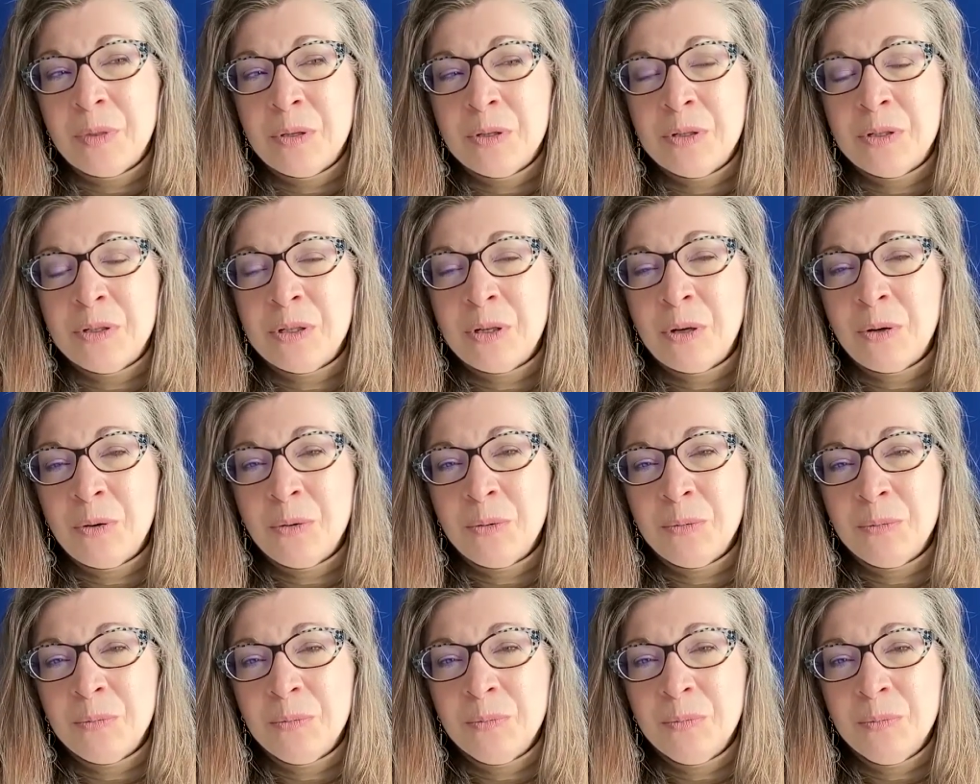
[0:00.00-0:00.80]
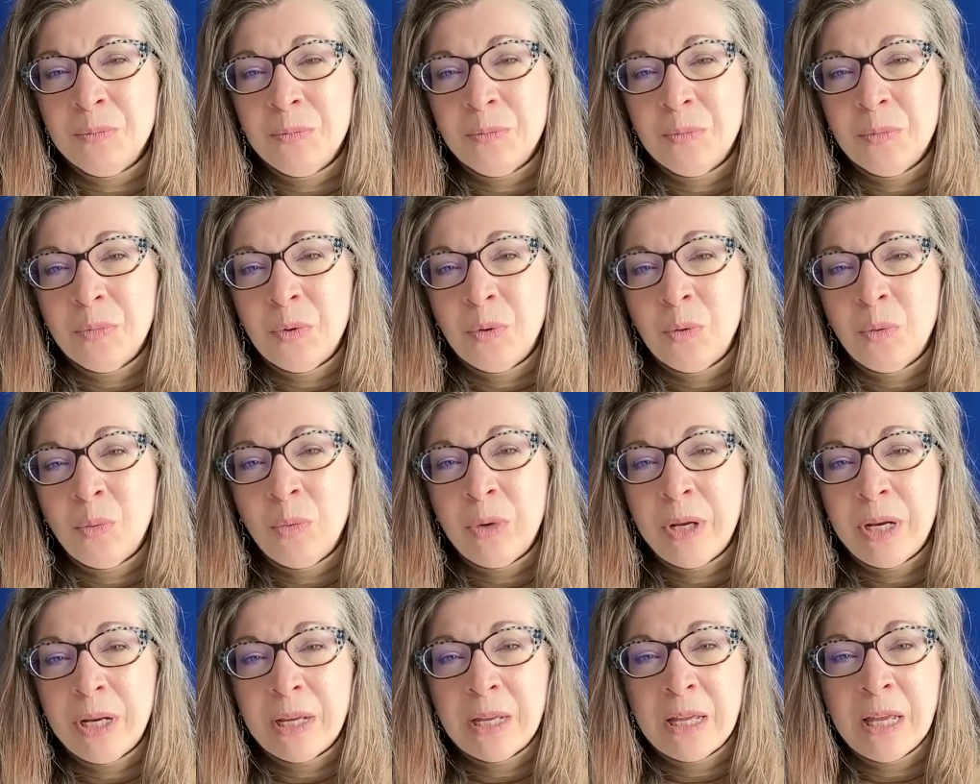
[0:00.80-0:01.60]
So
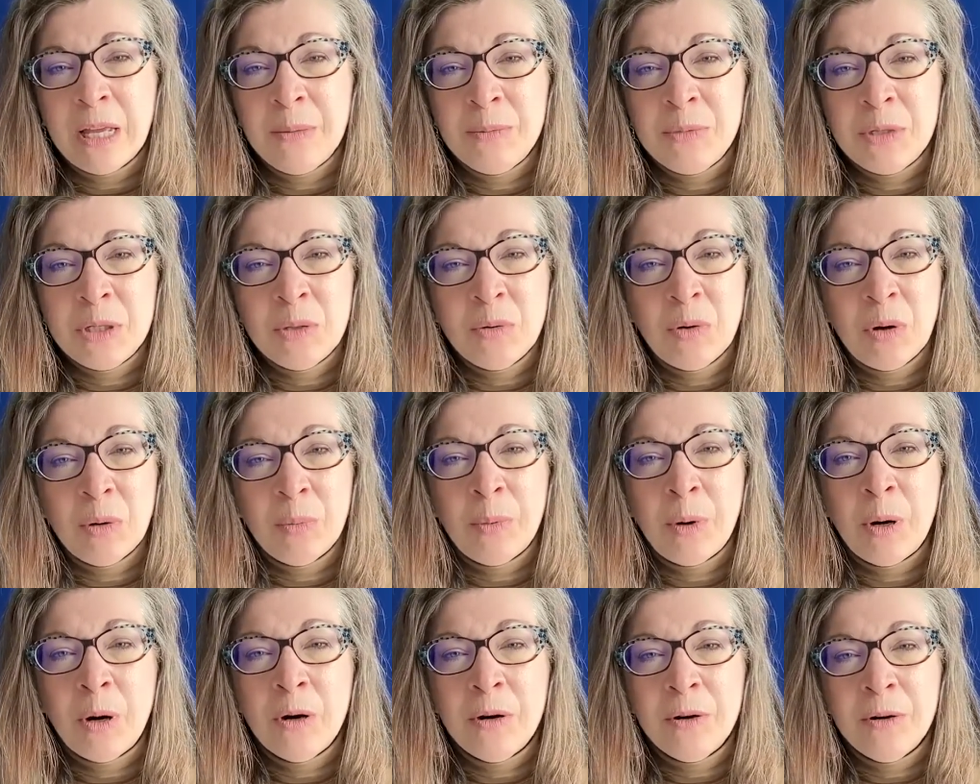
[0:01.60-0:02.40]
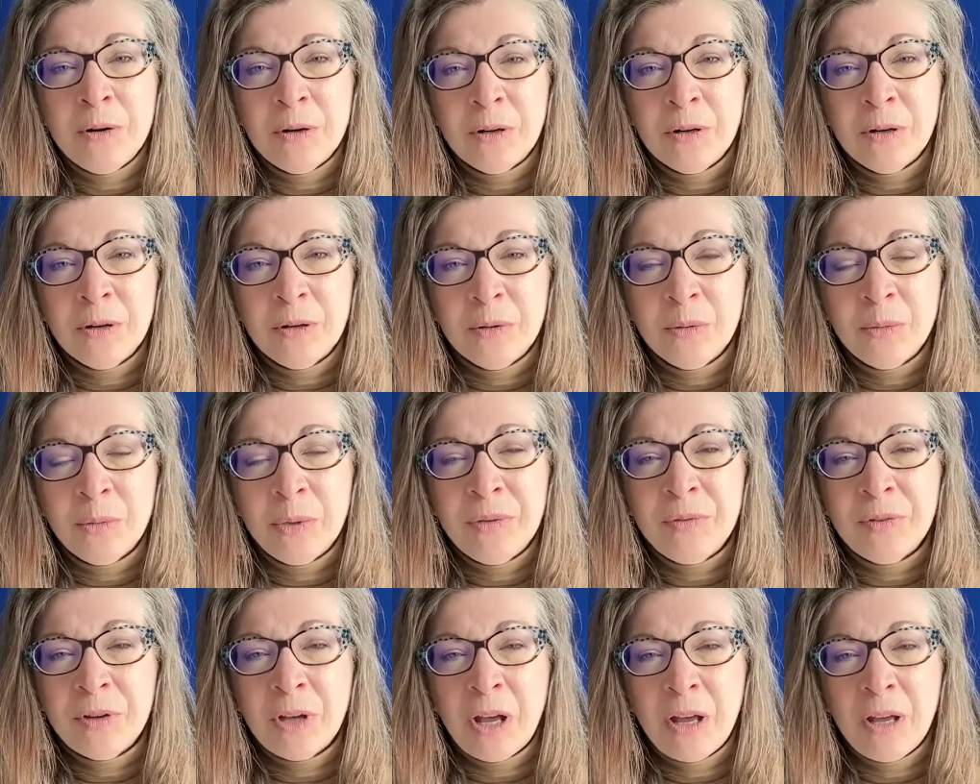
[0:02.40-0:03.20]
when it comes to our partner,
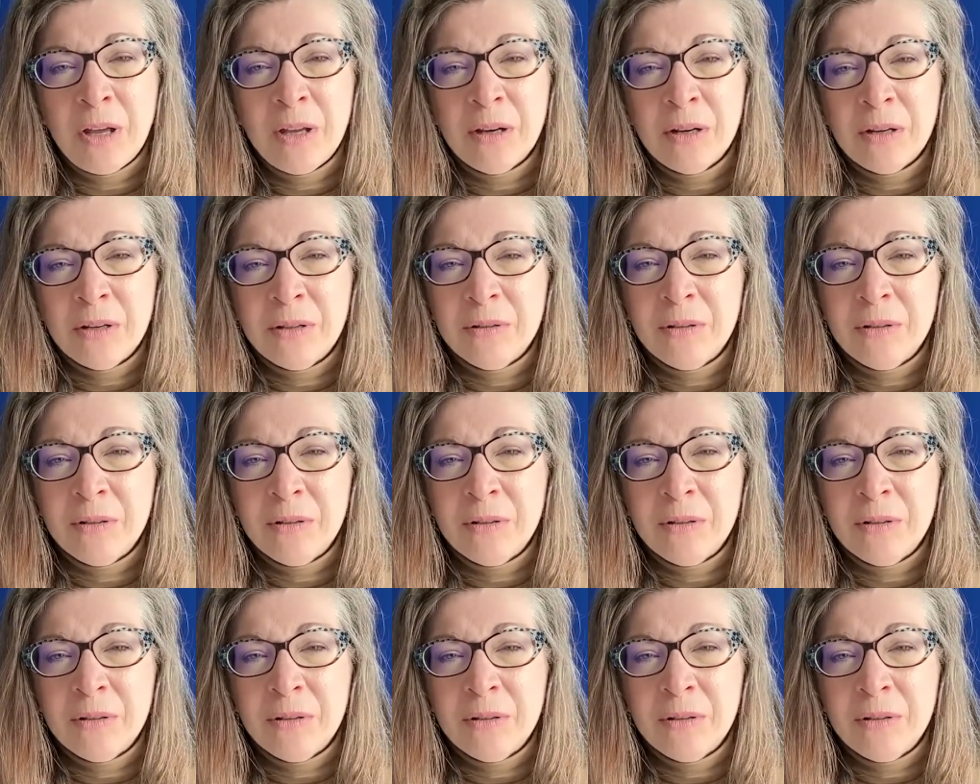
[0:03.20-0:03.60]
we've got